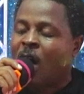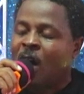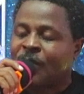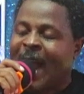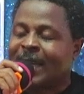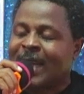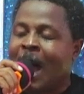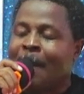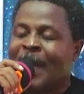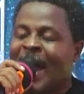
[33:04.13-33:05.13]
right
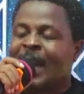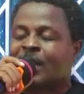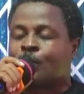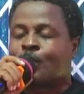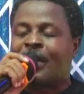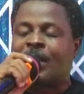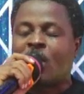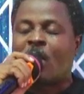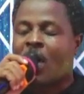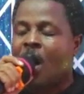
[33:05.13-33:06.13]
now by the Spirit
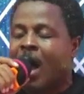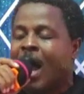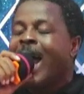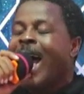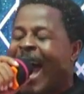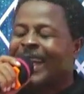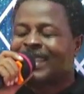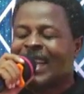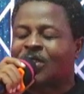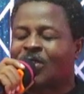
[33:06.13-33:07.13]
of God. I
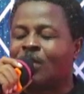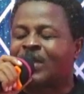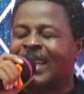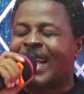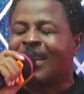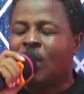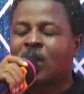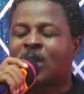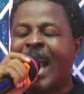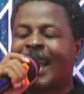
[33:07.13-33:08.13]
see something that
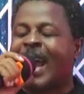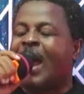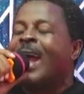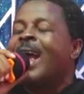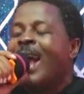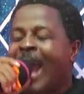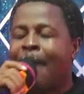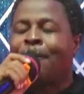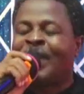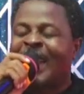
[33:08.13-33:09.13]
looks like a, a
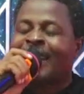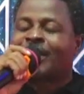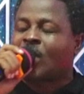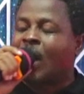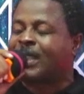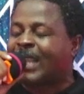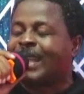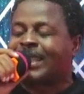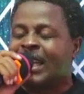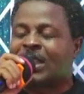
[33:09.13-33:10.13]
black
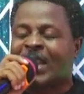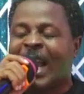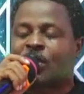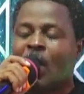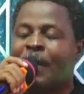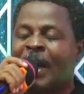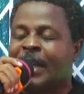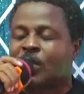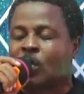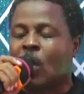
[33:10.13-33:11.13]
substance inside
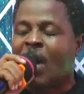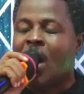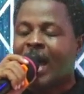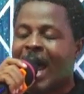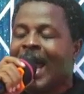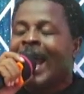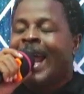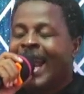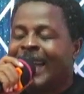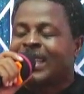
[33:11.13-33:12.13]
somebody's stomach.
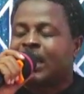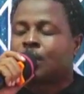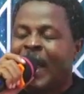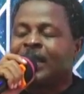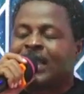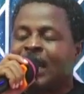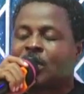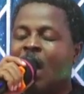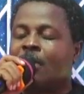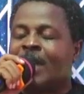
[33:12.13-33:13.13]
It is being
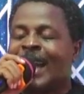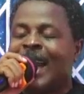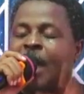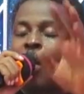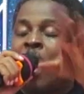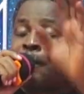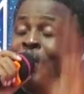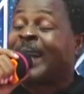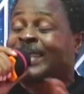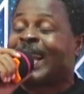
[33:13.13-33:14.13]
dissolved right now. You will
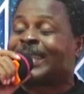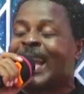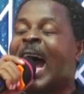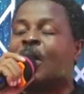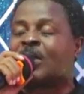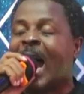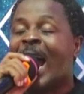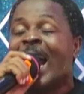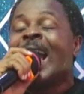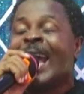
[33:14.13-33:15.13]
pass it out.
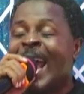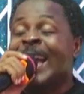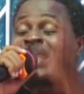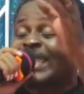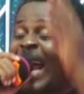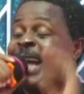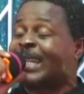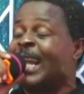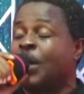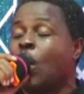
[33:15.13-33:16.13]

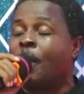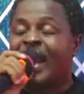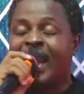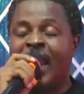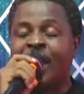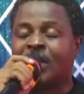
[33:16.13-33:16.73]
Instantly, you will be healed.